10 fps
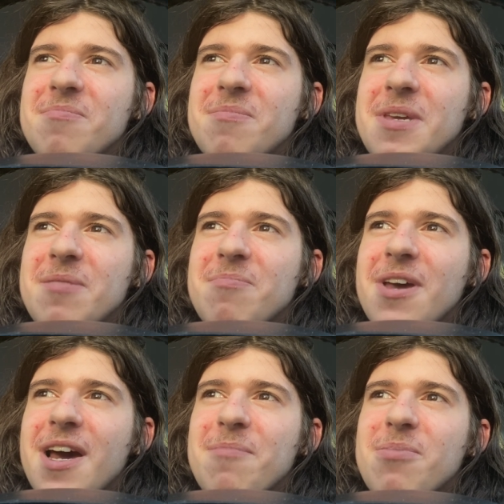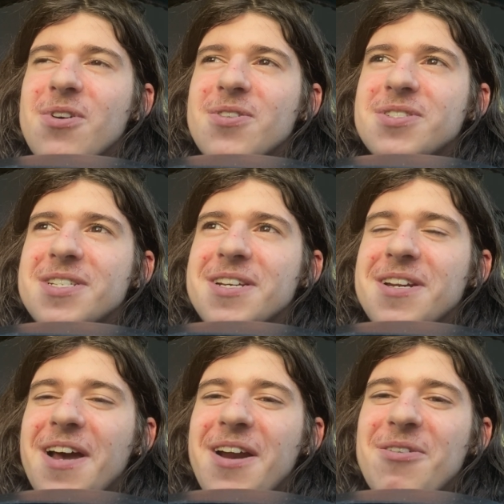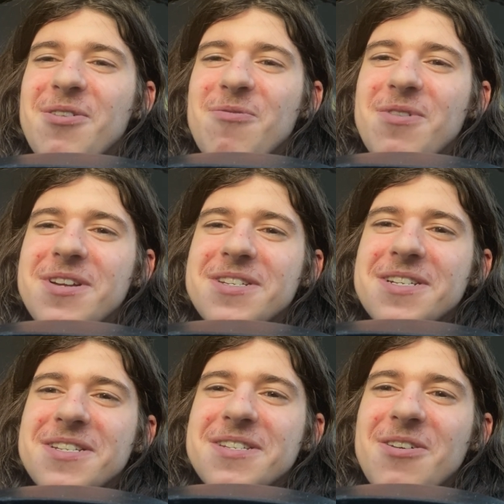Meme Guy Person. I don't know what to